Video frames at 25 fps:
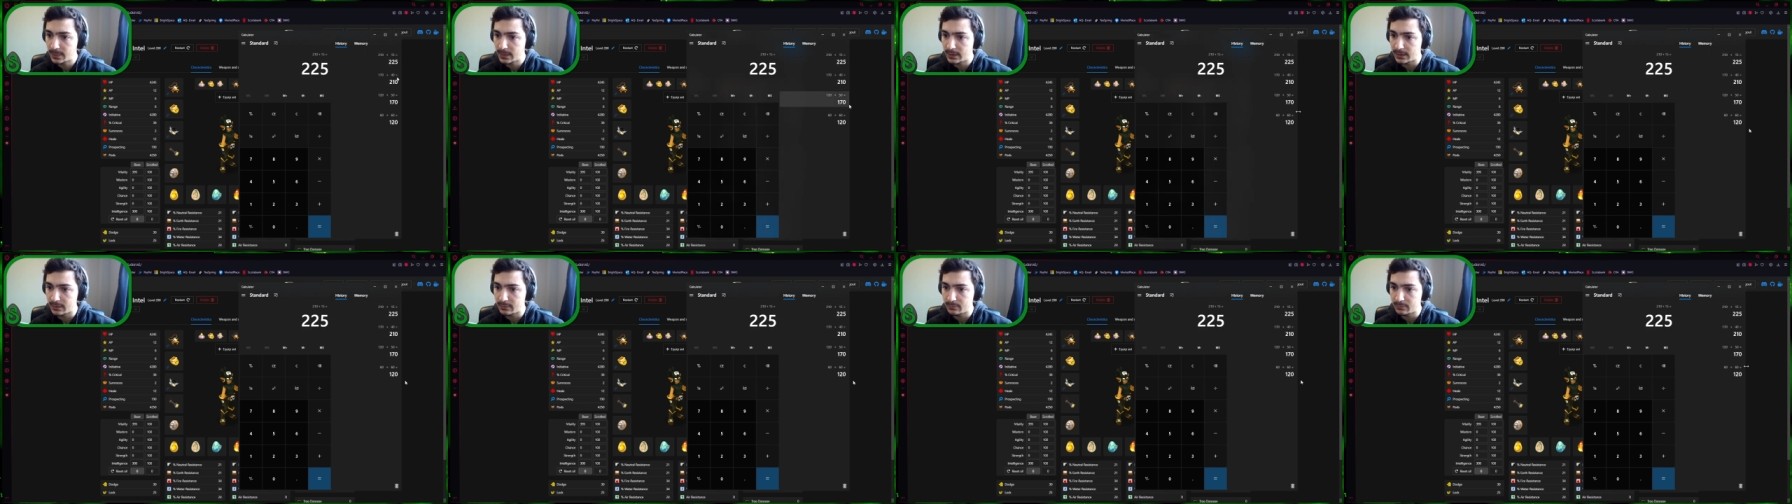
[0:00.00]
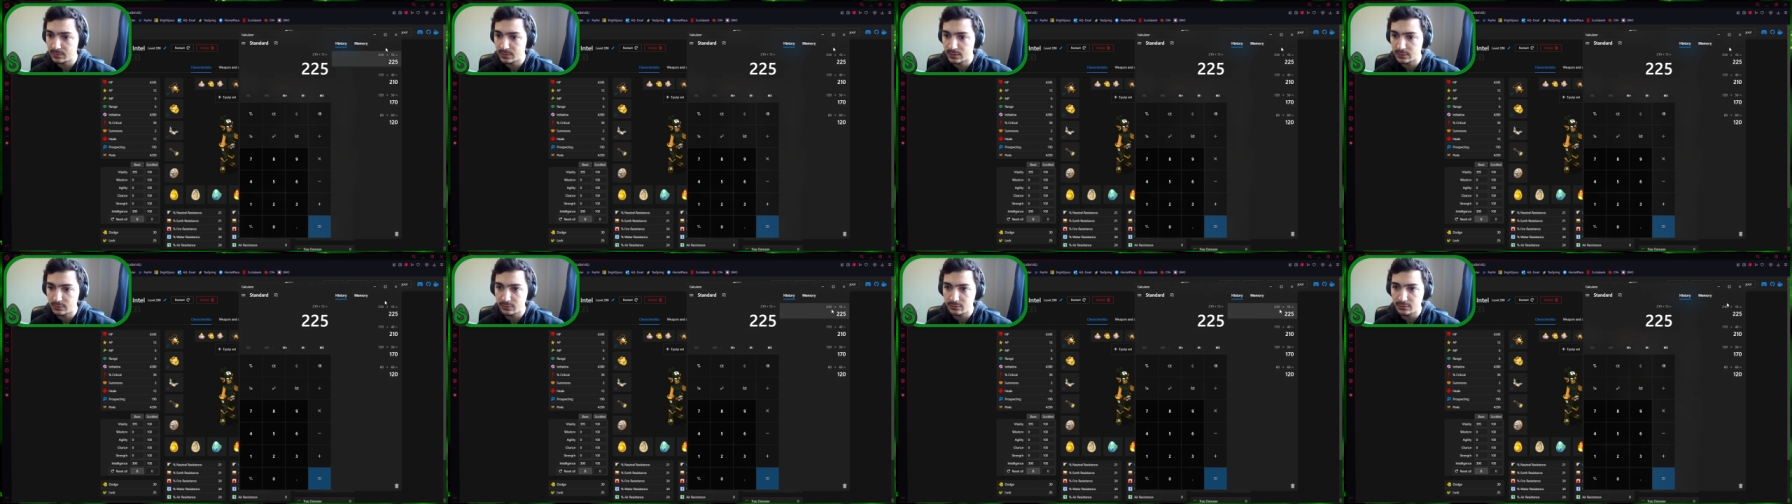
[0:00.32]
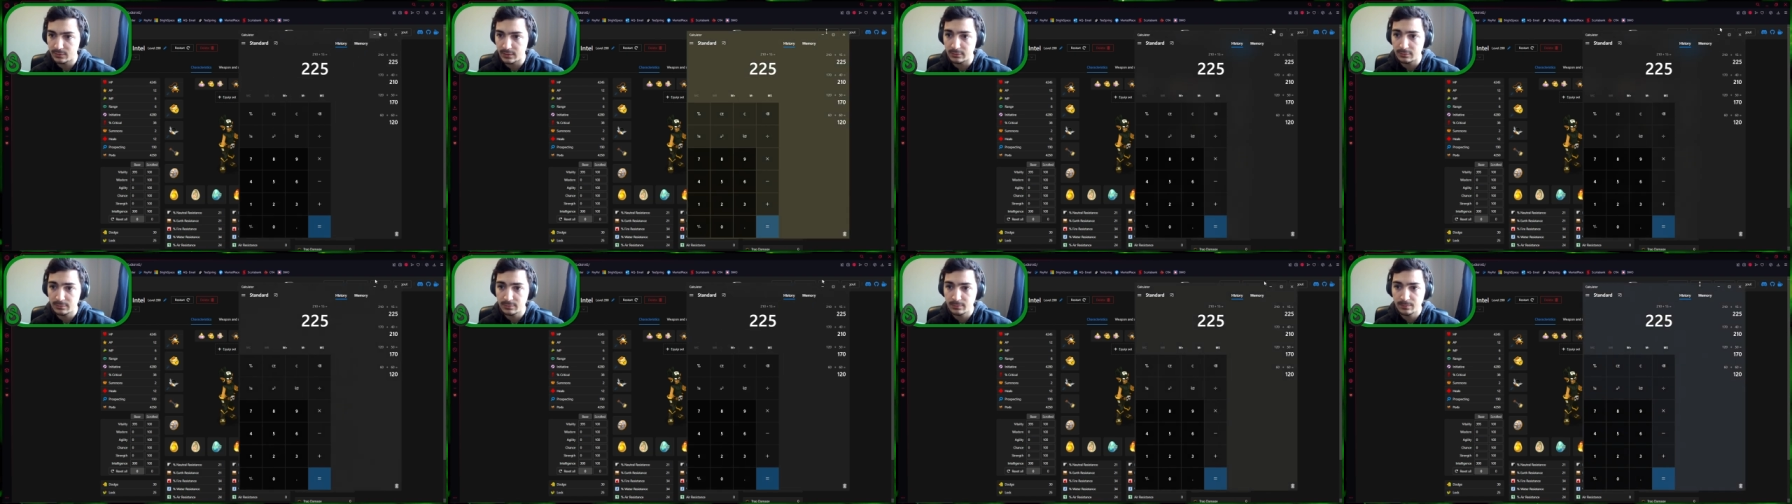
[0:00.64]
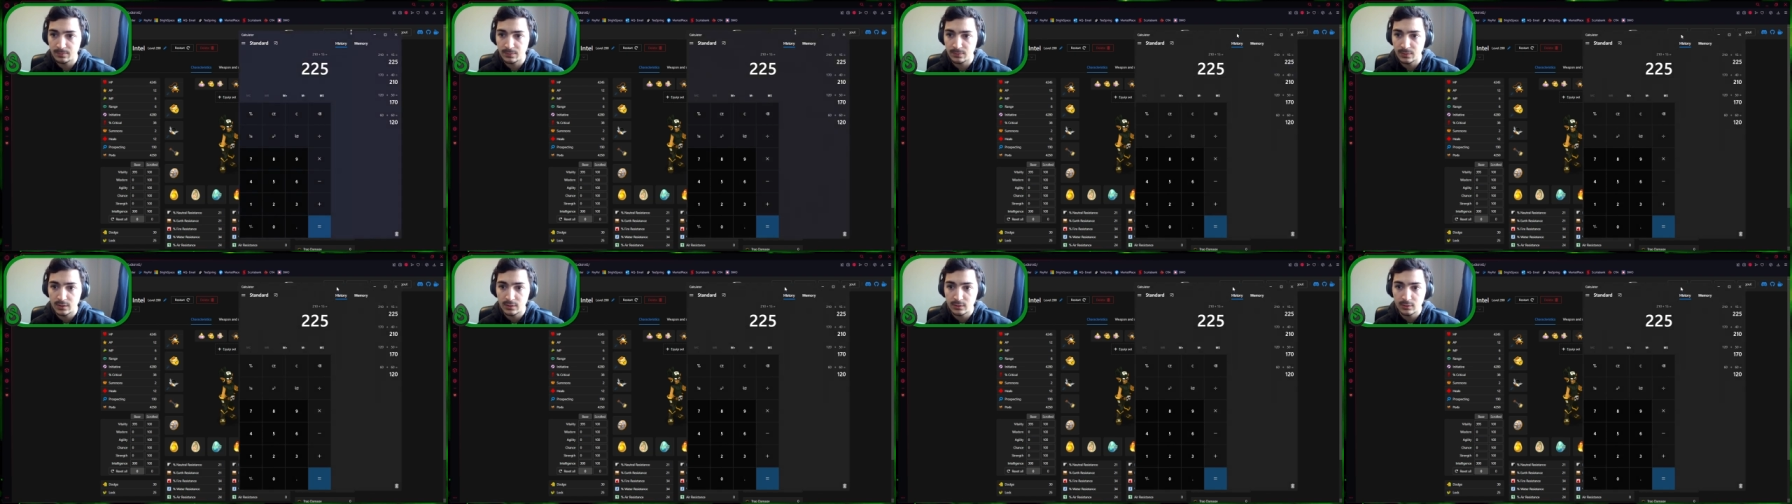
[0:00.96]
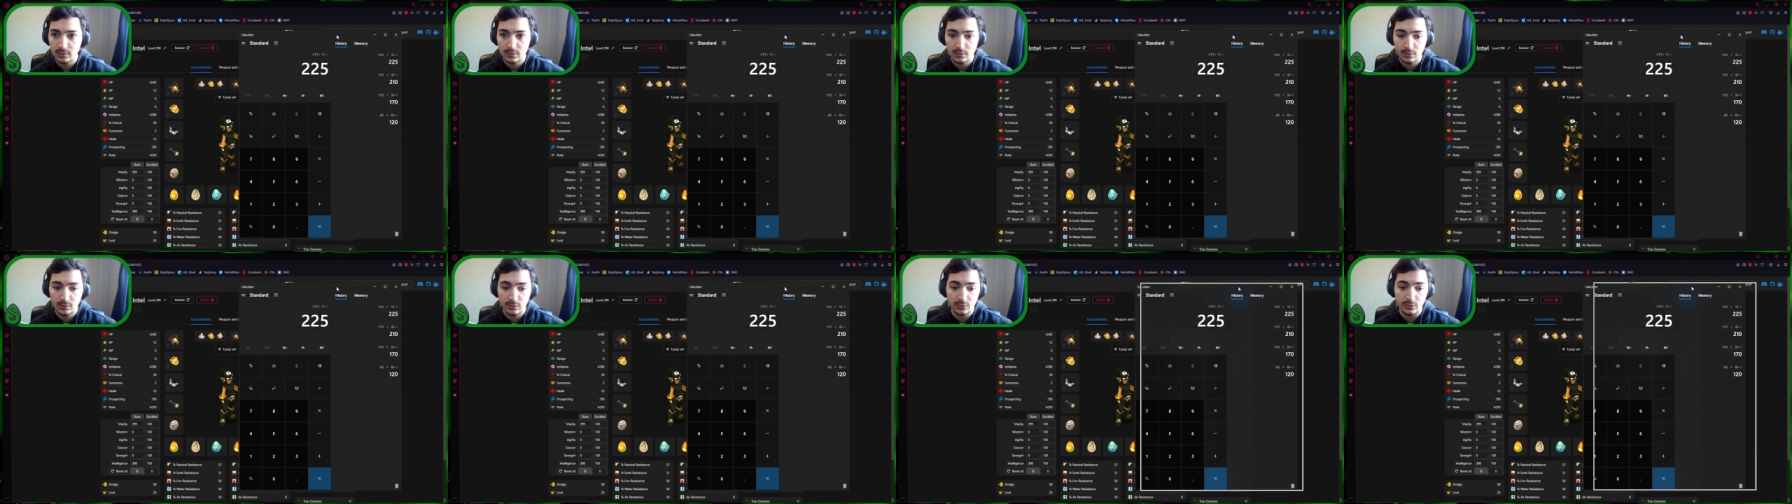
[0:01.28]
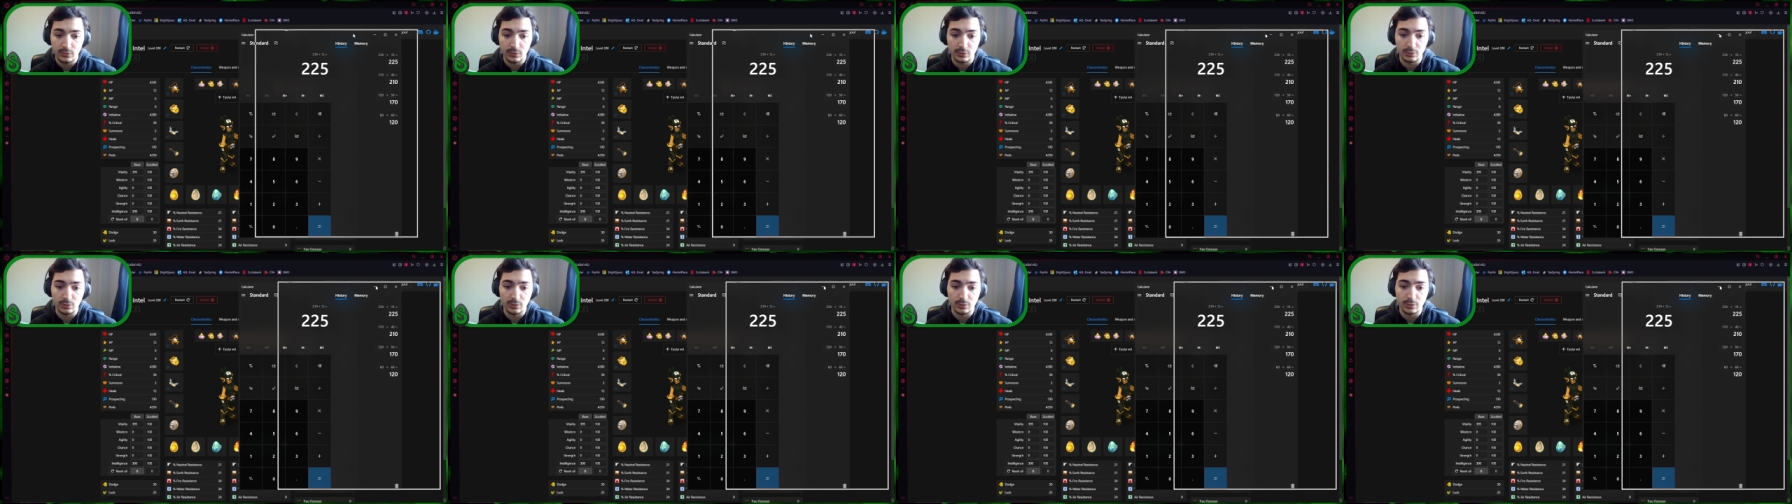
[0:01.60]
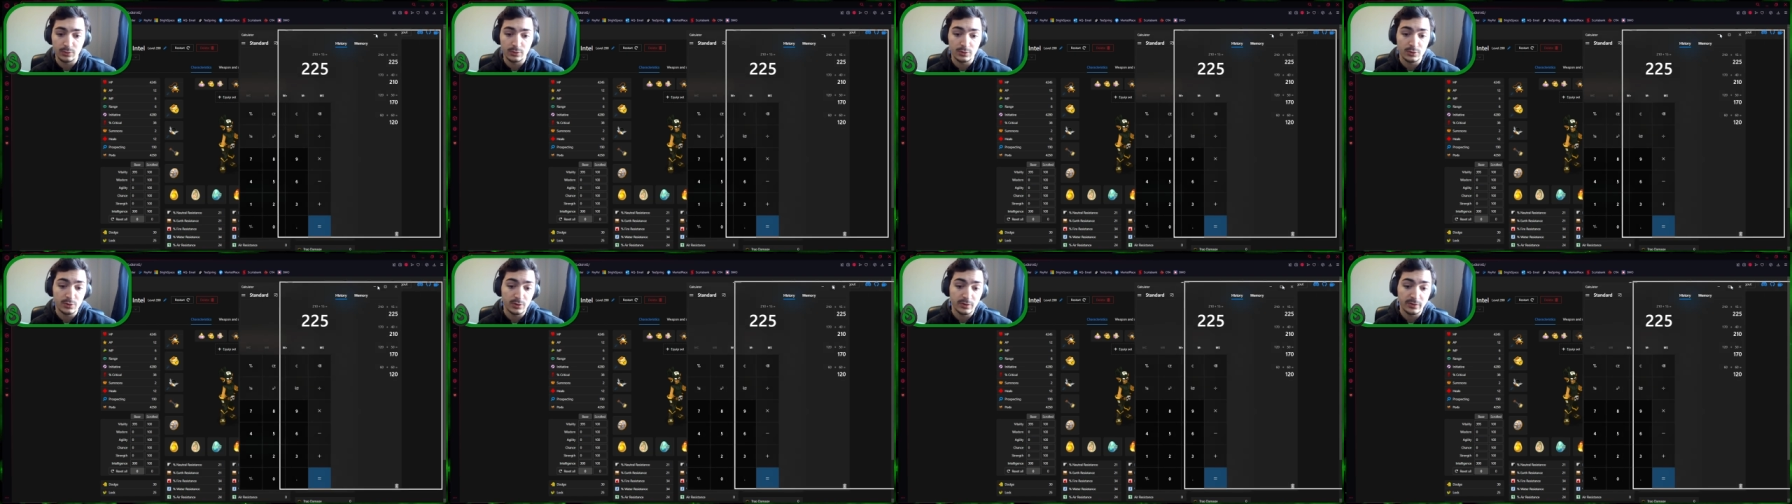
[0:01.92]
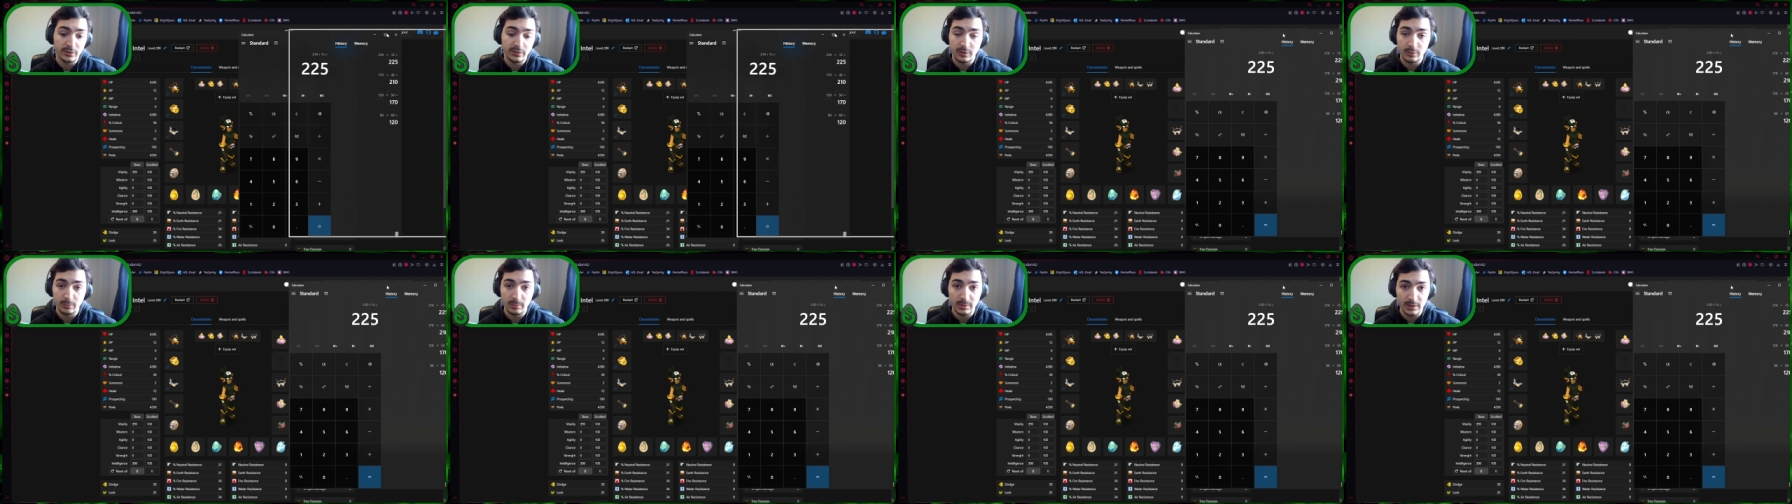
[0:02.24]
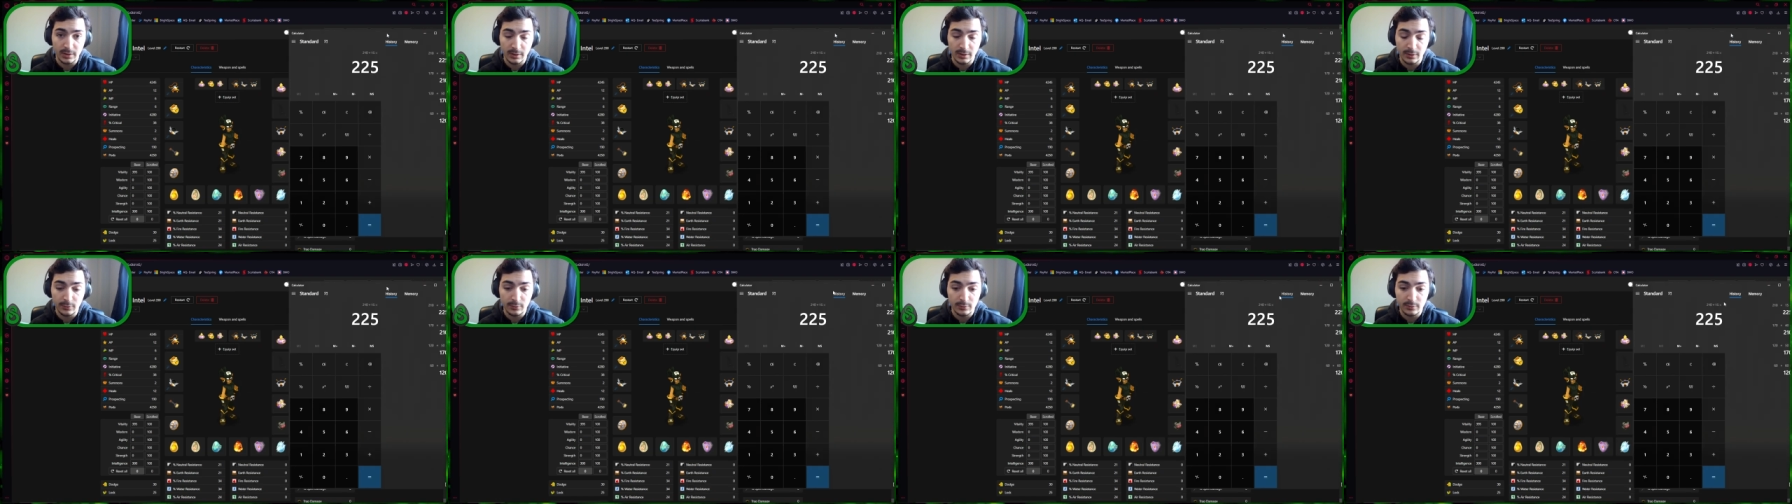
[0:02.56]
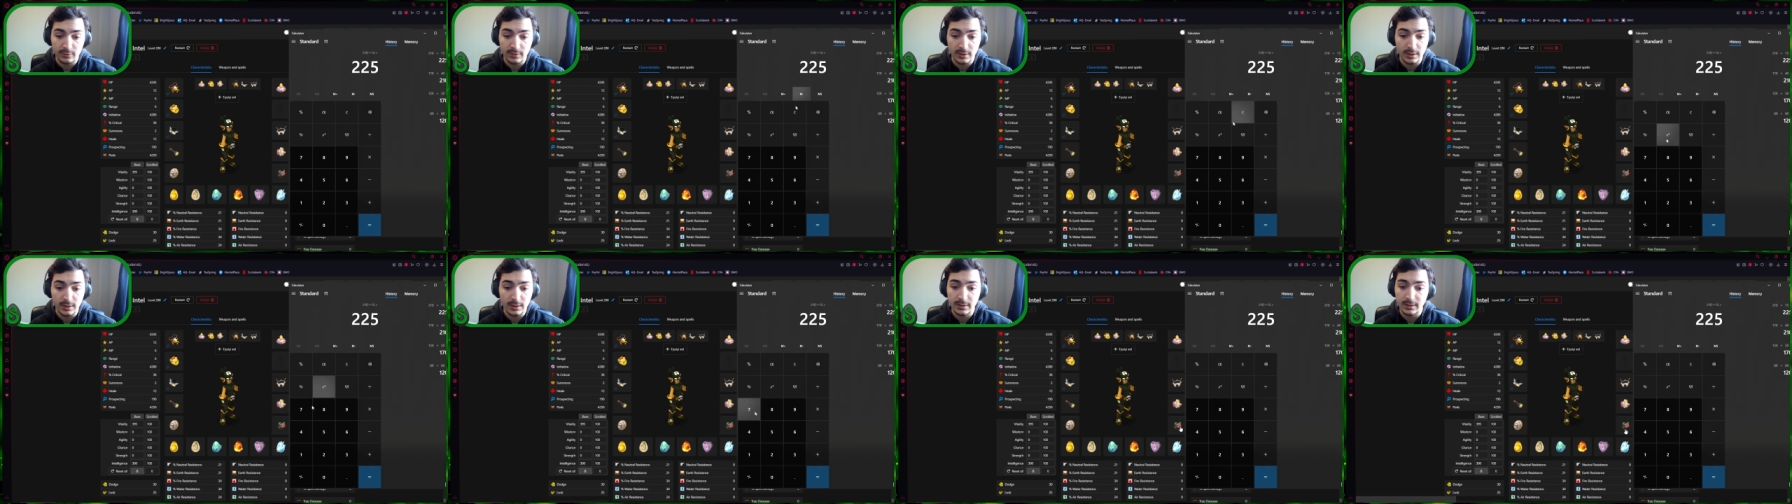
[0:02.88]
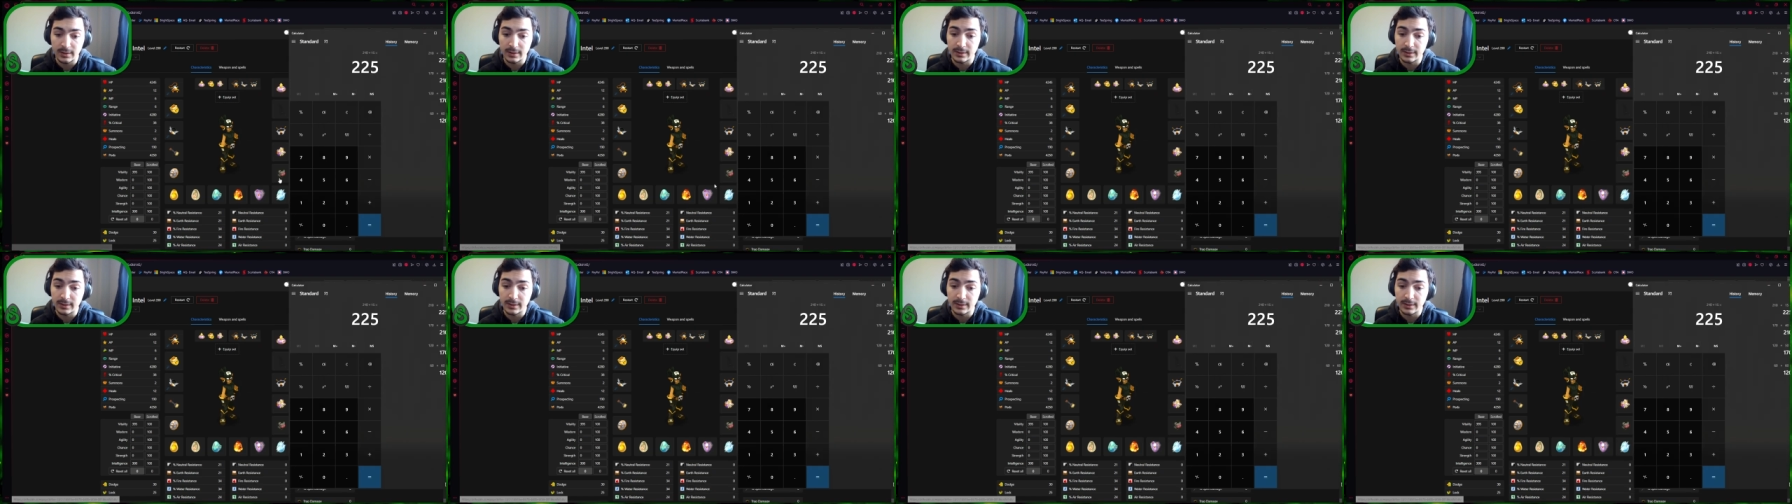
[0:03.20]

Yeah, that was five. So there should still be another slot.